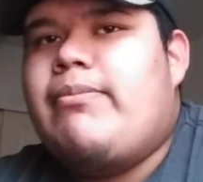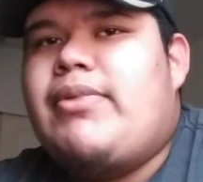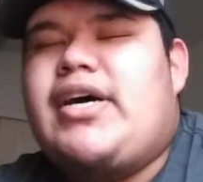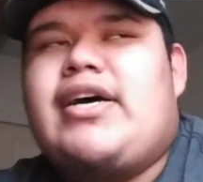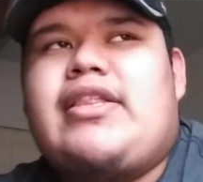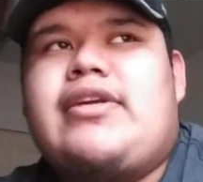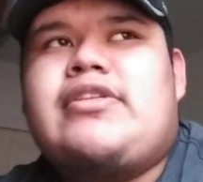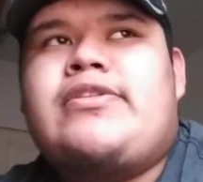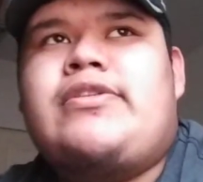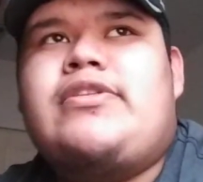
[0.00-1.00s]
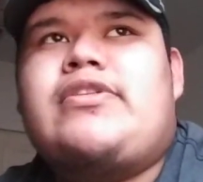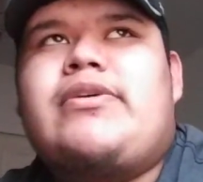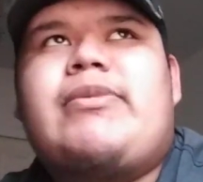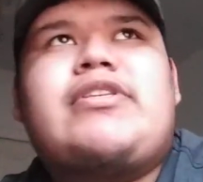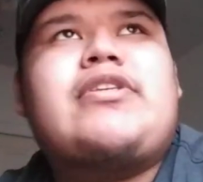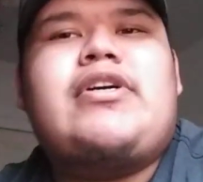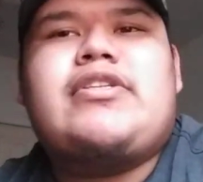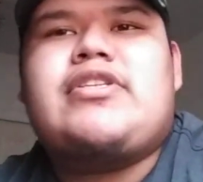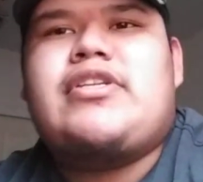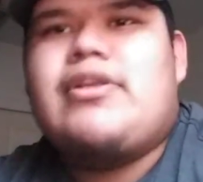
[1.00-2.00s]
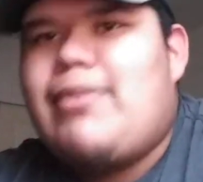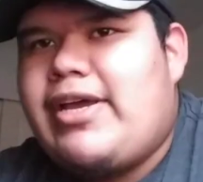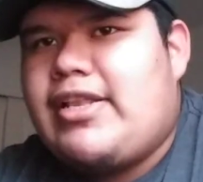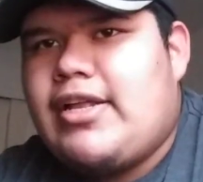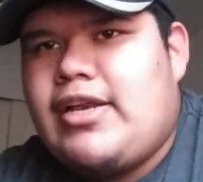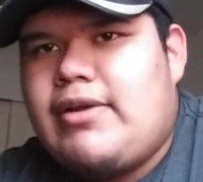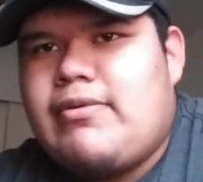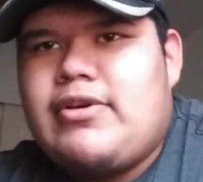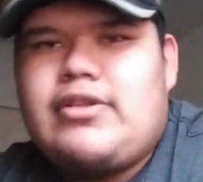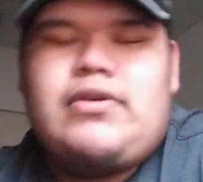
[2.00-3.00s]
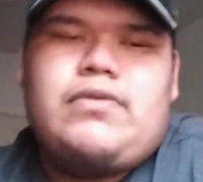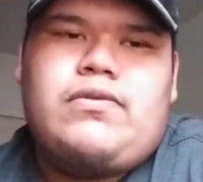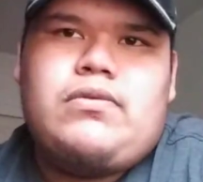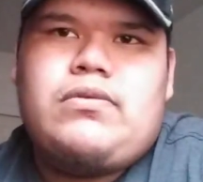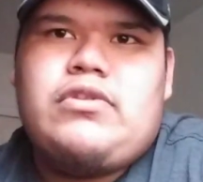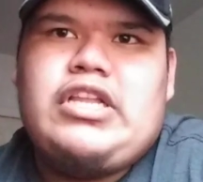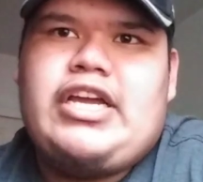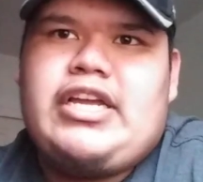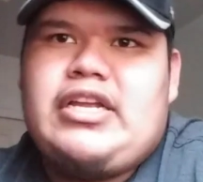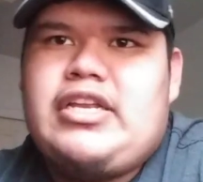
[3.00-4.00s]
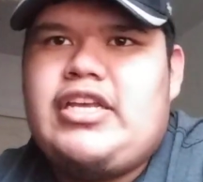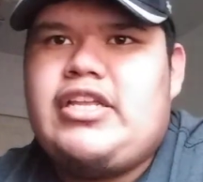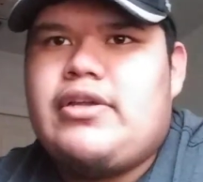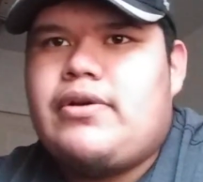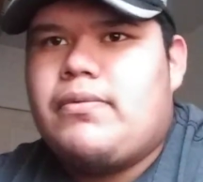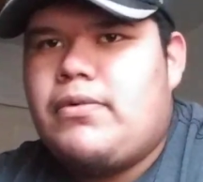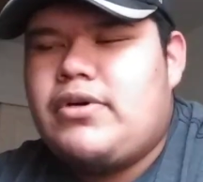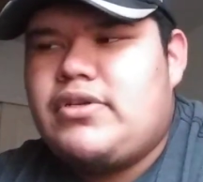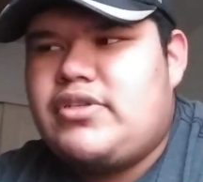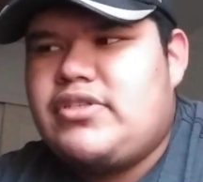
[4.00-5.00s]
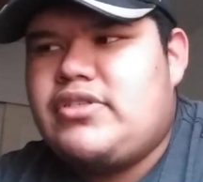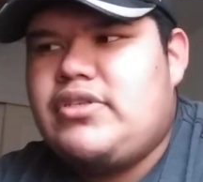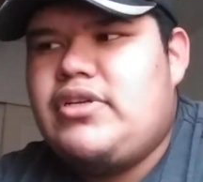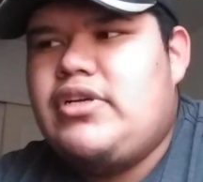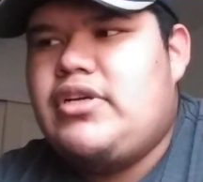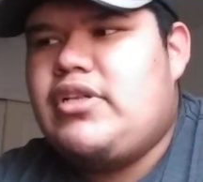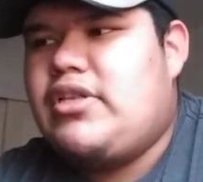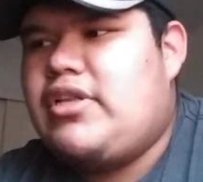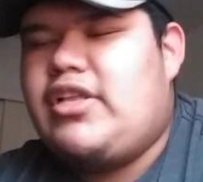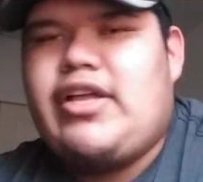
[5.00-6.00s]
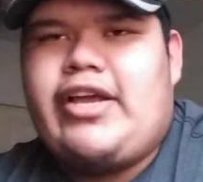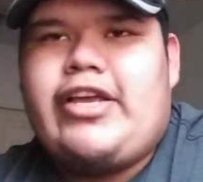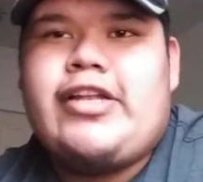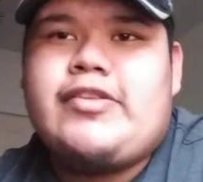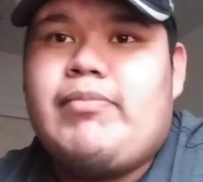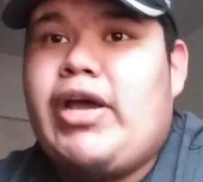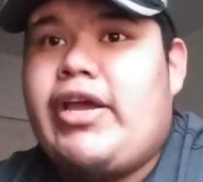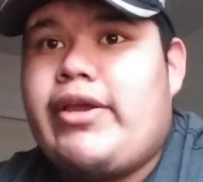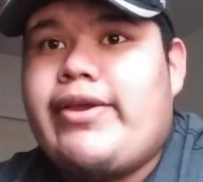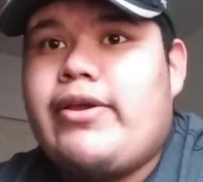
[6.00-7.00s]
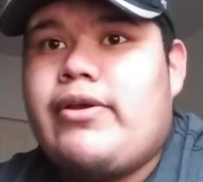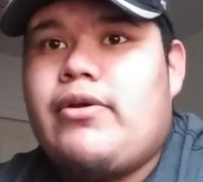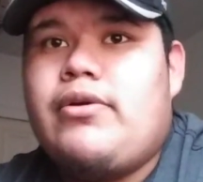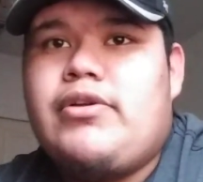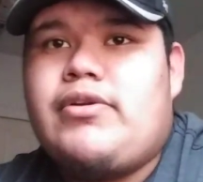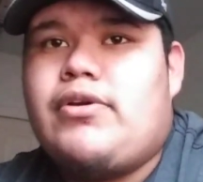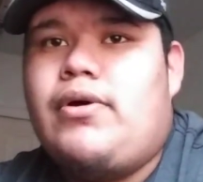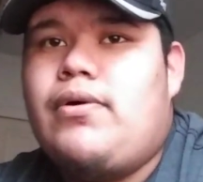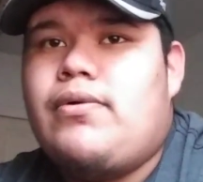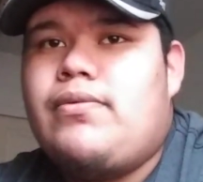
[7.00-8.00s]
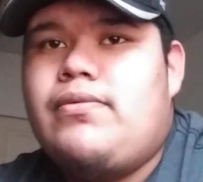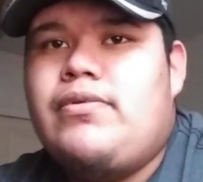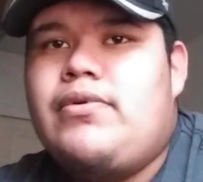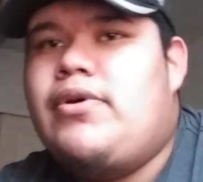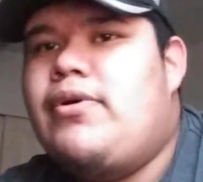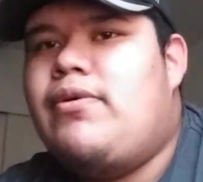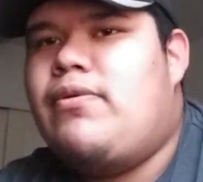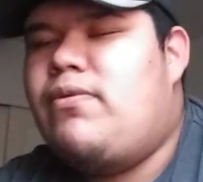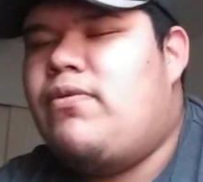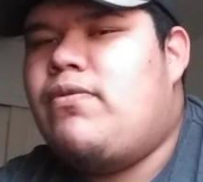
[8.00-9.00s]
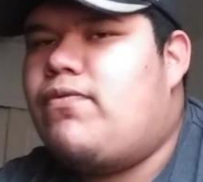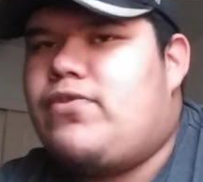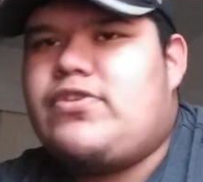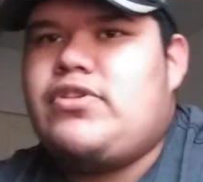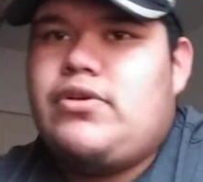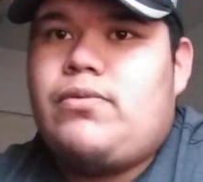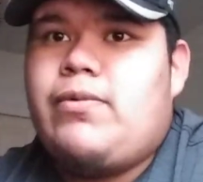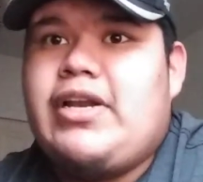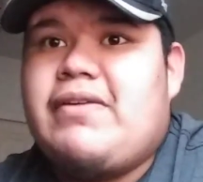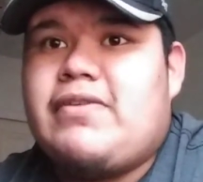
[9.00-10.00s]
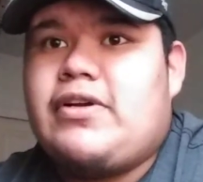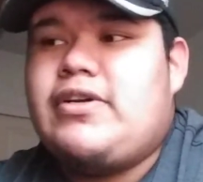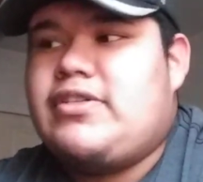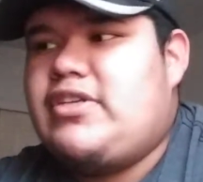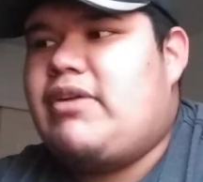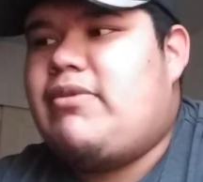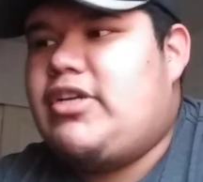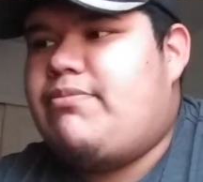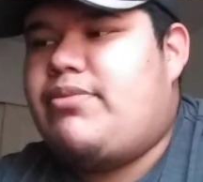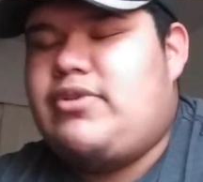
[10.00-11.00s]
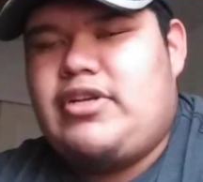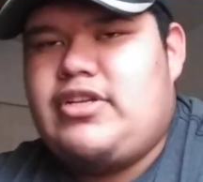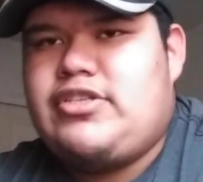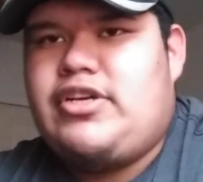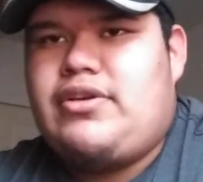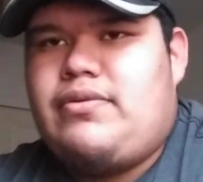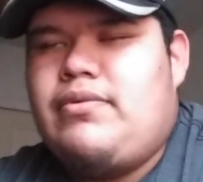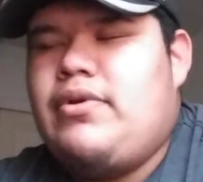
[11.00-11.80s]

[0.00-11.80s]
But there's so much content in the way that I want to do like either ones. Like it's my goal for to do whatever content I want to put on the channel.